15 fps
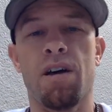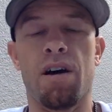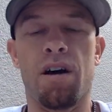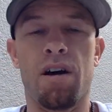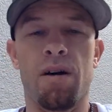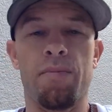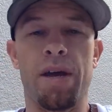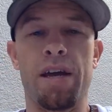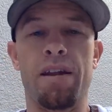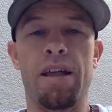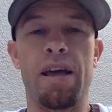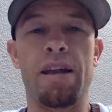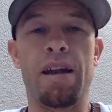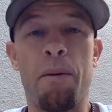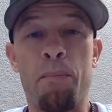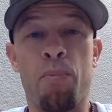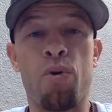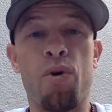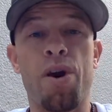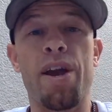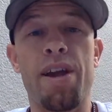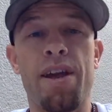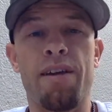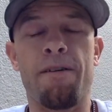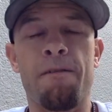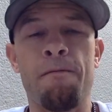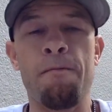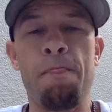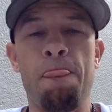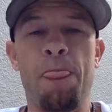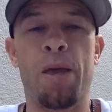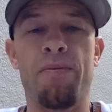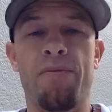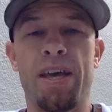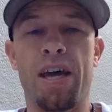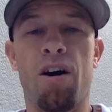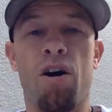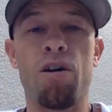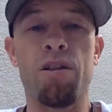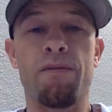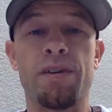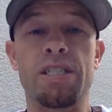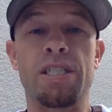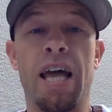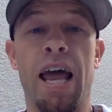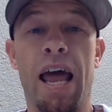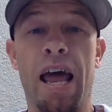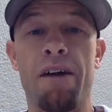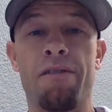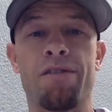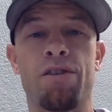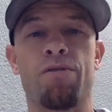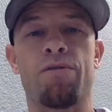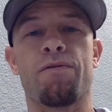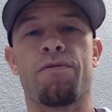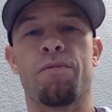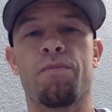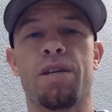and I'm praying that all of us have learned from